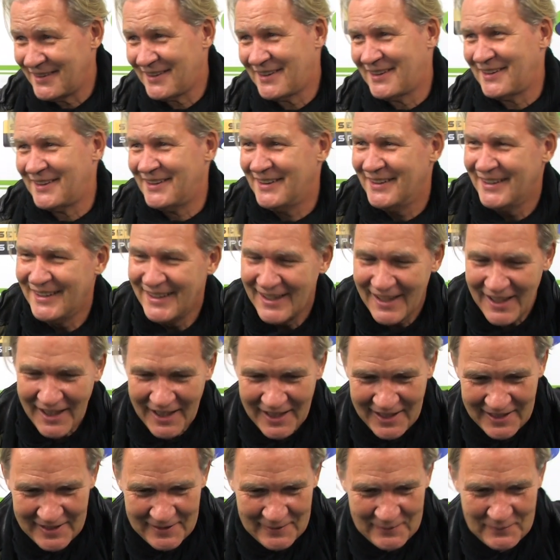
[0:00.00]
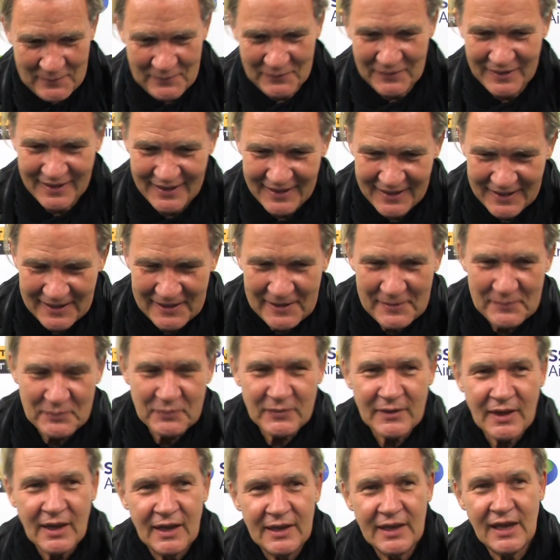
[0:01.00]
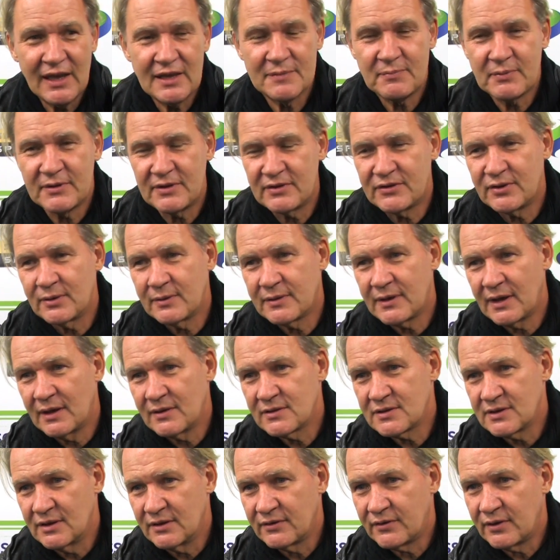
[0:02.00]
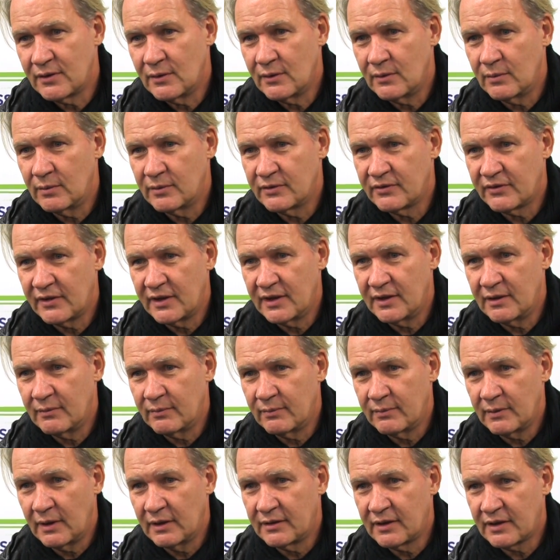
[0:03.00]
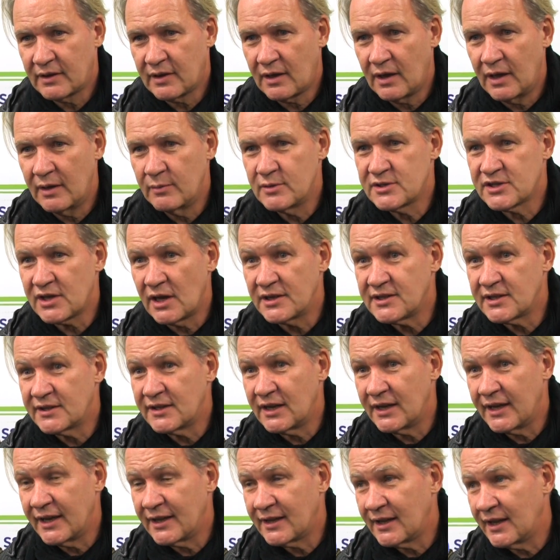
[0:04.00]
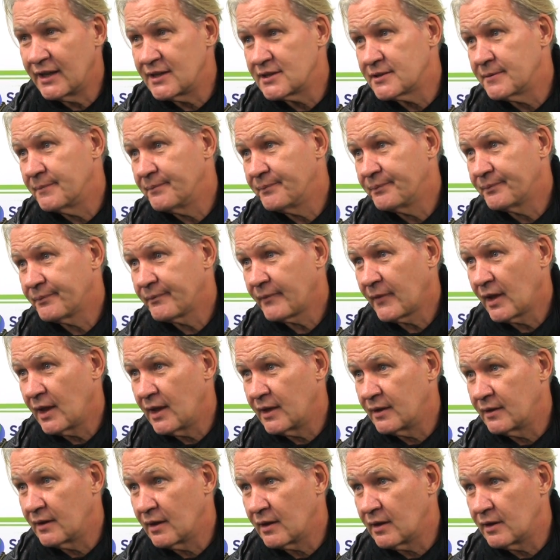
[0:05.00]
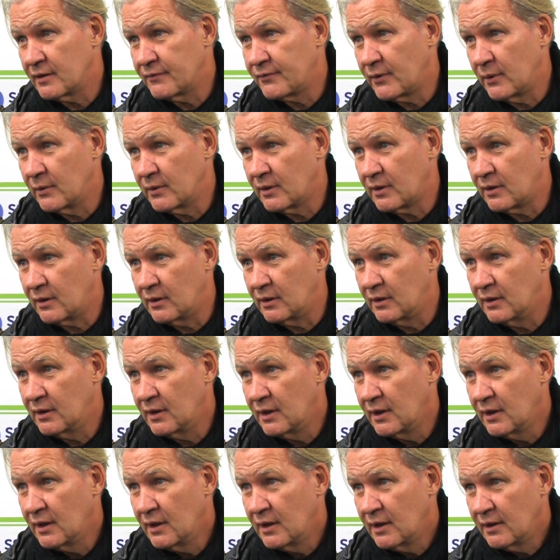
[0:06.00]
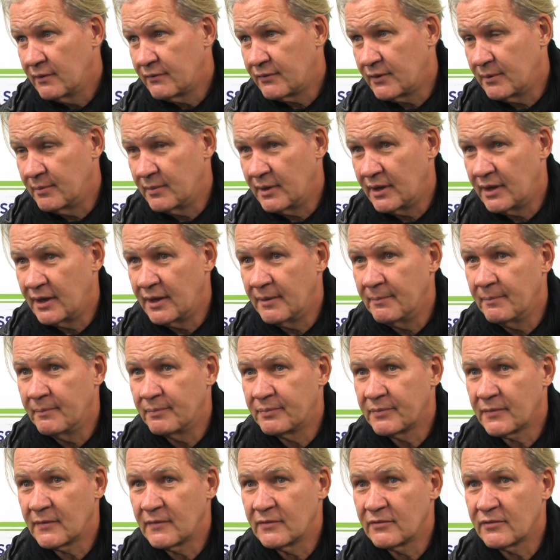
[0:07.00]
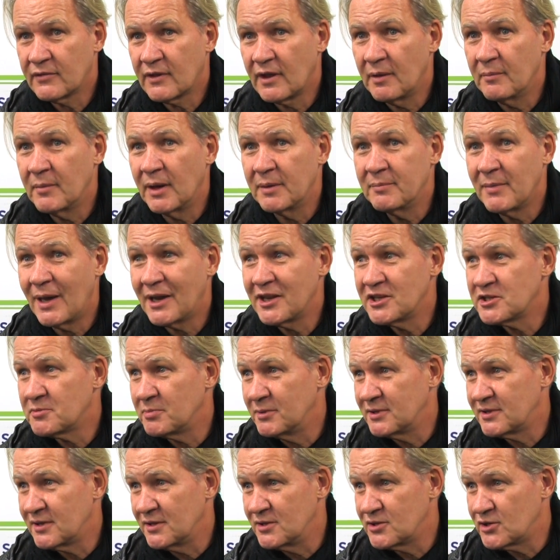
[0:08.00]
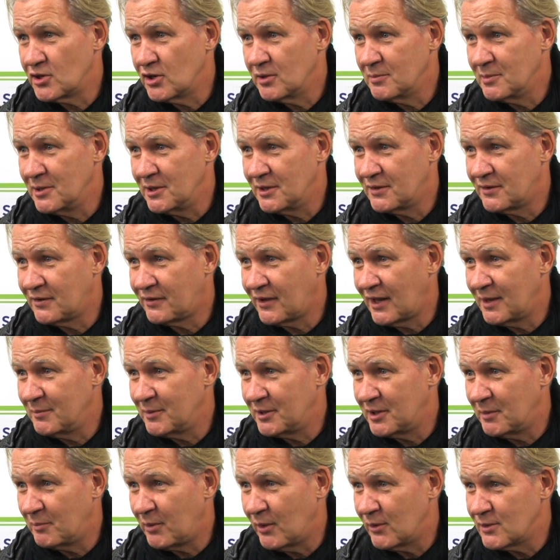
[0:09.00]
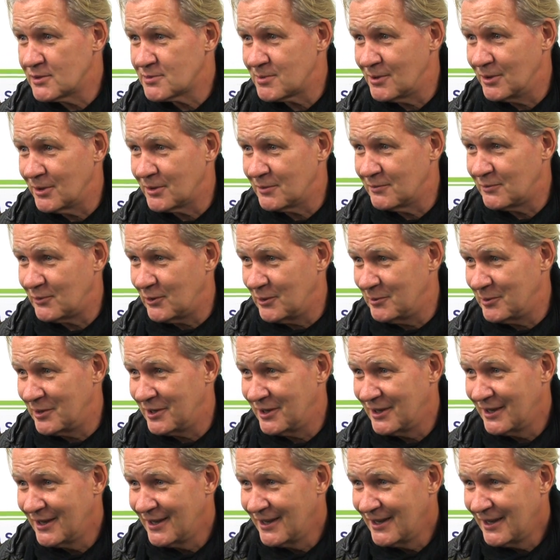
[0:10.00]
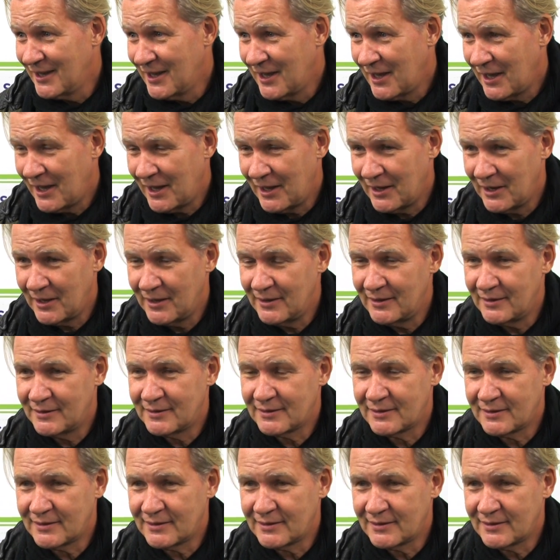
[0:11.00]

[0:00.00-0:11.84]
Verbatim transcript: Okay, um, yeah, the 2002 was the, I was I did the late late, and I got a phone call from um, my management in Germany to tell me the Bohs were looking for me, and I